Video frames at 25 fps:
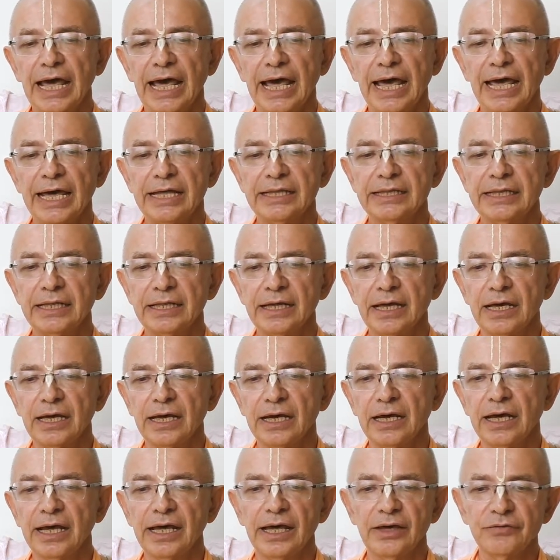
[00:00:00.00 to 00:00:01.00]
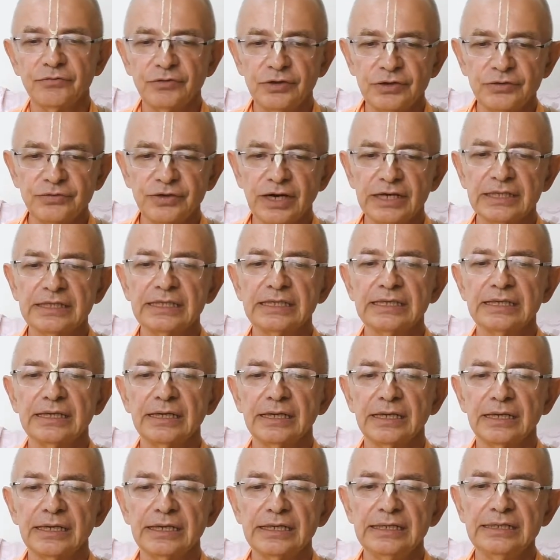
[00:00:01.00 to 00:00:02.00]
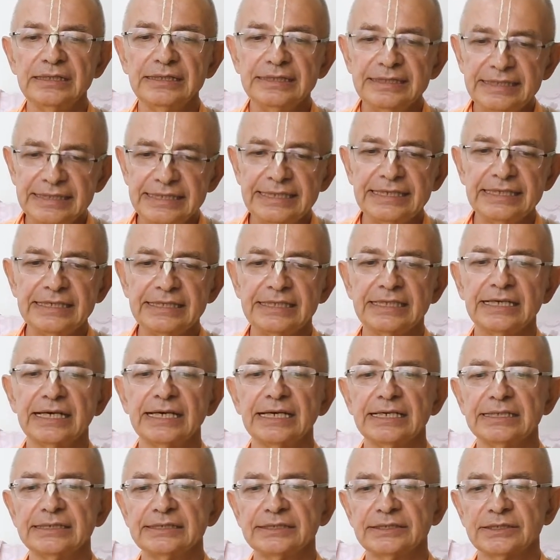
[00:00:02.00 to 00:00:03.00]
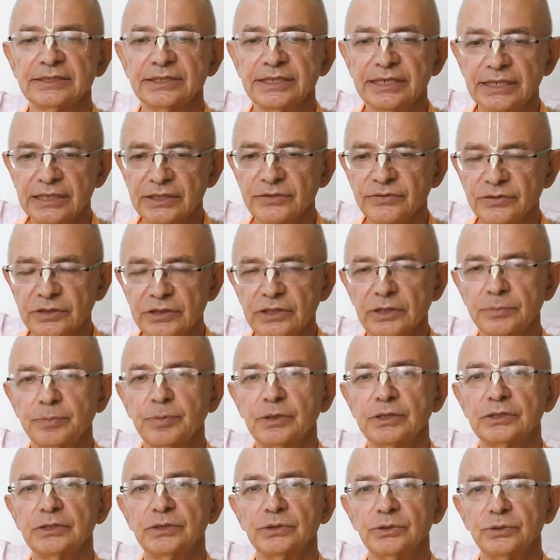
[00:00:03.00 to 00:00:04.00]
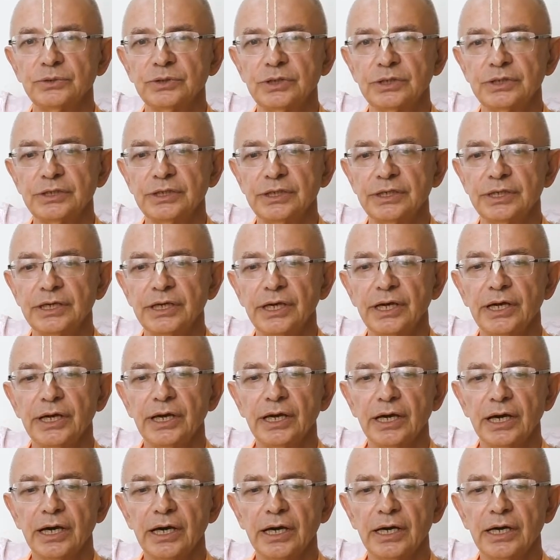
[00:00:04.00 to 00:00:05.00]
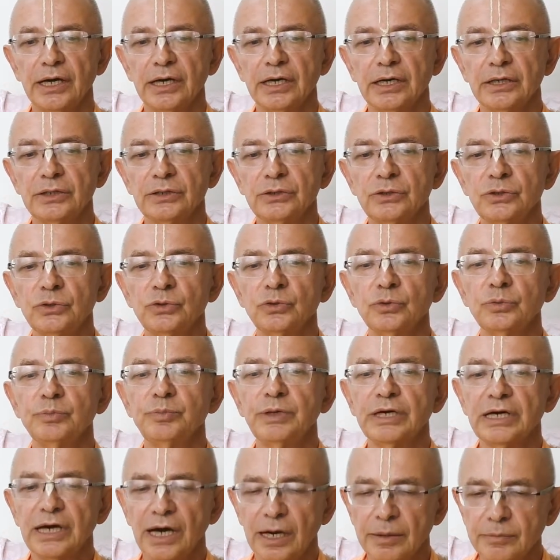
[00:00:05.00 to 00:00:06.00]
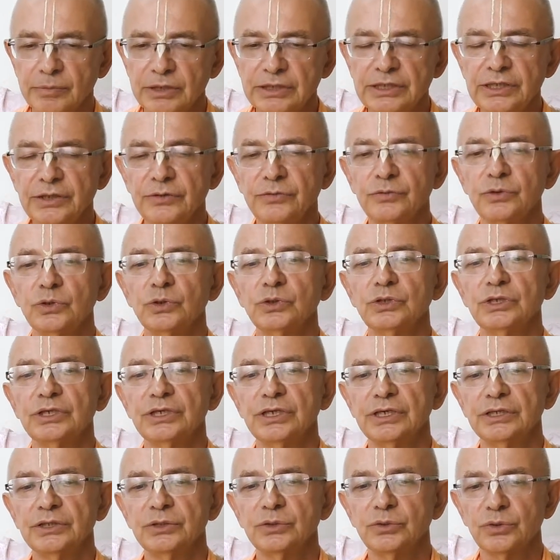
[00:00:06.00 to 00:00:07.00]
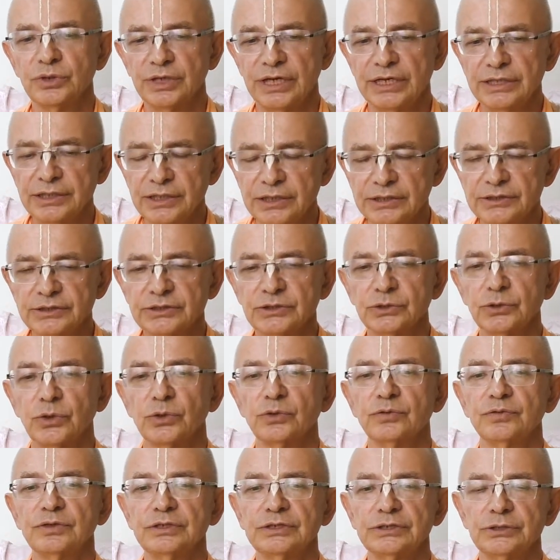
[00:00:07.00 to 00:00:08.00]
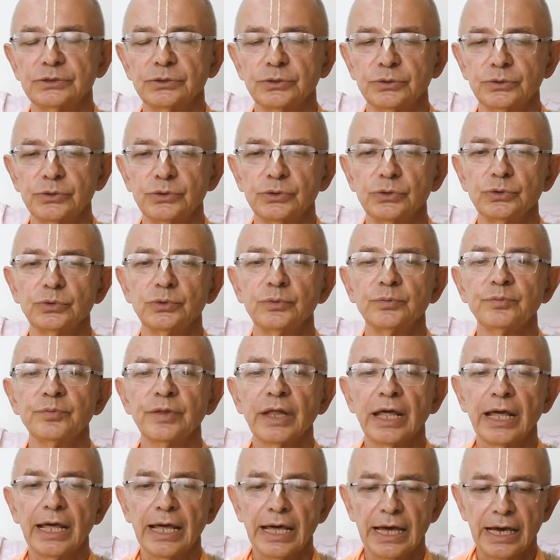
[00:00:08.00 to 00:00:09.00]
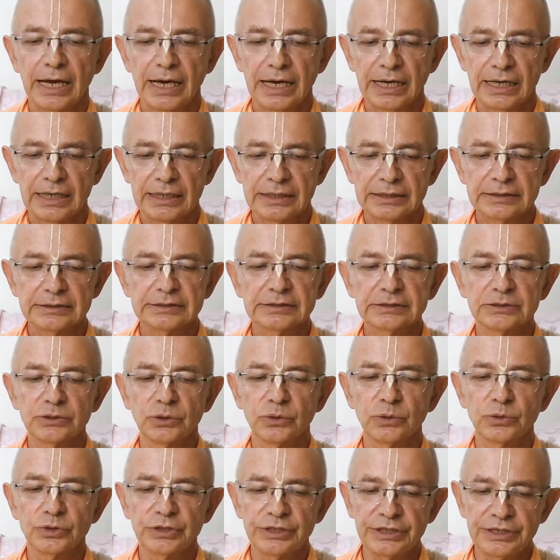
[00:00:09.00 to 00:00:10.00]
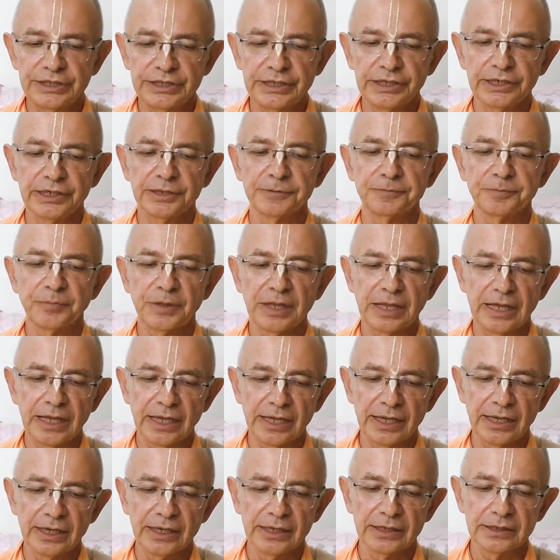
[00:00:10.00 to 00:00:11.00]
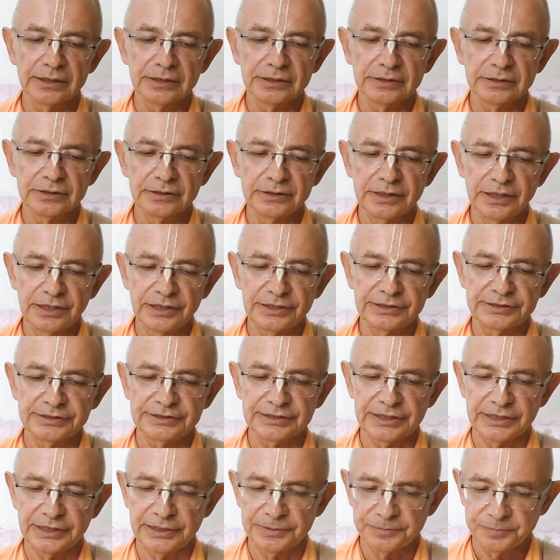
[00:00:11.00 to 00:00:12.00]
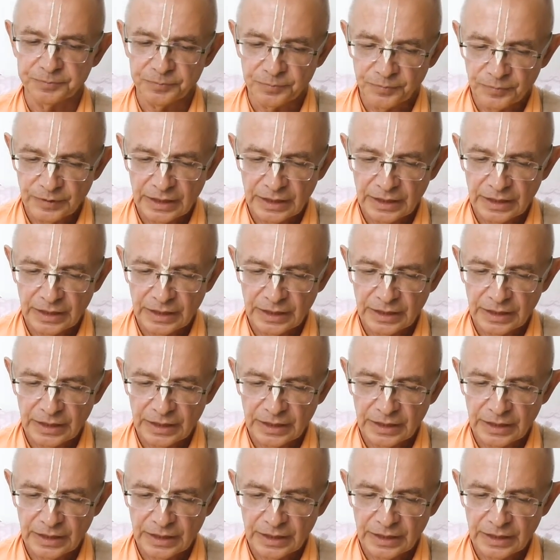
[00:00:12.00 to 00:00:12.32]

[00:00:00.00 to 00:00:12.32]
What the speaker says: And everyone indeed has equal opportunity to become a devotee and to render service to you. So here there is a